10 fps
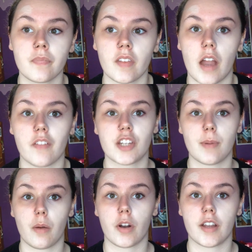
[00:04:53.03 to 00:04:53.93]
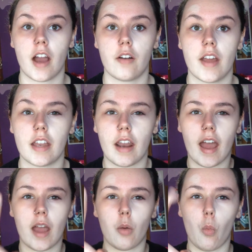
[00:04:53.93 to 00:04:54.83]
I reached my word count and
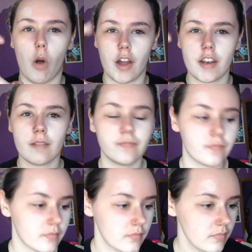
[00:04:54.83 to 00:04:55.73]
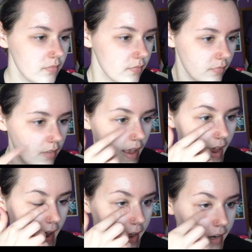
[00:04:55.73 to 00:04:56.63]
I won,
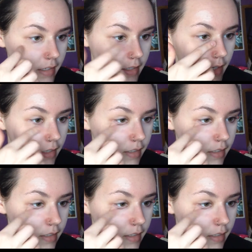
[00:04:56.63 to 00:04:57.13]
and